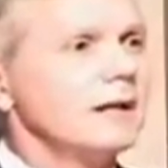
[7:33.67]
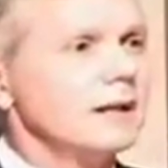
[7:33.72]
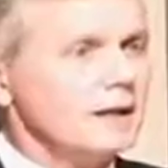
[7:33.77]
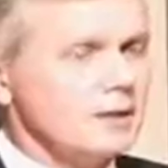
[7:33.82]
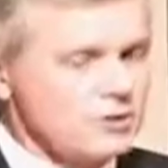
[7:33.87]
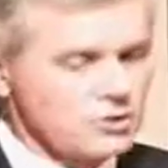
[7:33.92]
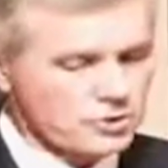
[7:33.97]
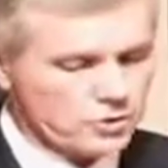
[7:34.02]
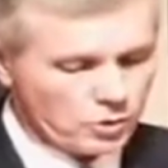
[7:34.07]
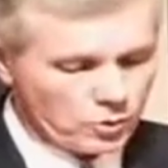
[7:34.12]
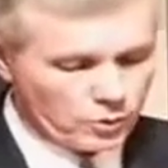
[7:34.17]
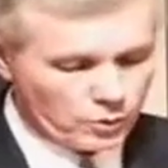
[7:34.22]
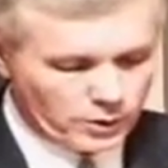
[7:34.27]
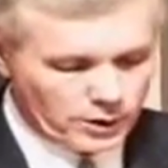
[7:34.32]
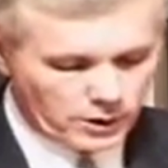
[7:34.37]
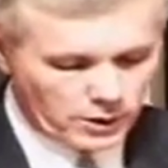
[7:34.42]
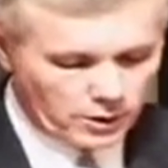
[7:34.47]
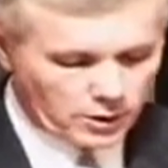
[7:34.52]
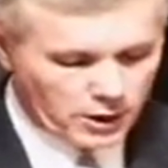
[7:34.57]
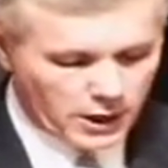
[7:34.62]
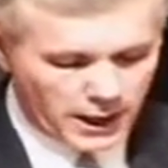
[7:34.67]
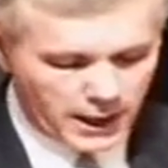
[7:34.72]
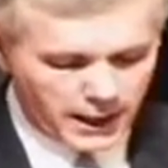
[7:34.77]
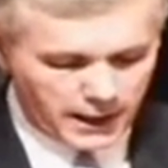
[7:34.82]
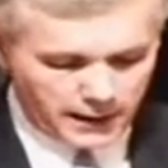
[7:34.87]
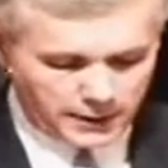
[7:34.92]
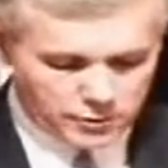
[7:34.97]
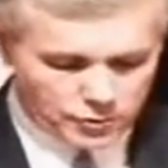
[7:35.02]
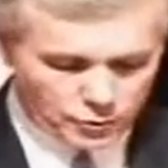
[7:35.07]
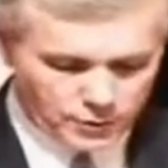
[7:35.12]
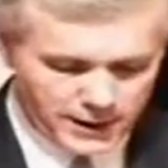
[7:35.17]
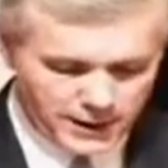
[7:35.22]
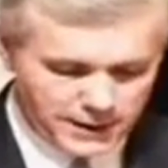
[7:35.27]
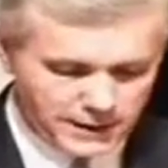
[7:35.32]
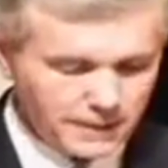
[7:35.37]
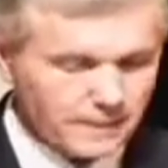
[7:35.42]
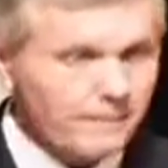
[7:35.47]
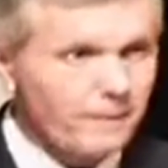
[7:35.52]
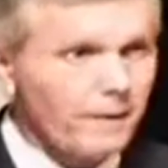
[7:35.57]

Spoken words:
is career or college ready.